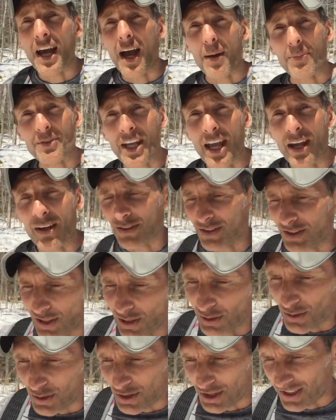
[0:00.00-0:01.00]
top-down
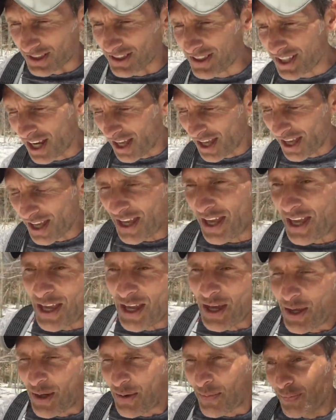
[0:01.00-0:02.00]
solutions
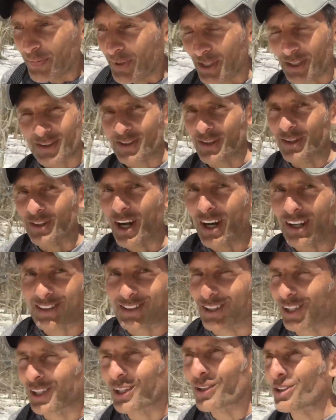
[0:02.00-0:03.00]
because they're not
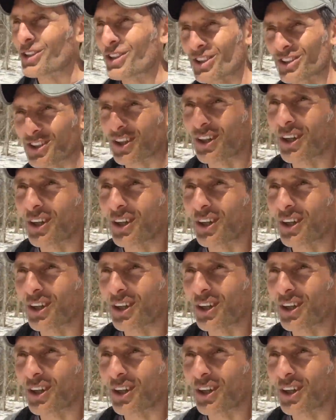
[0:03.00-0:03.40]
solutions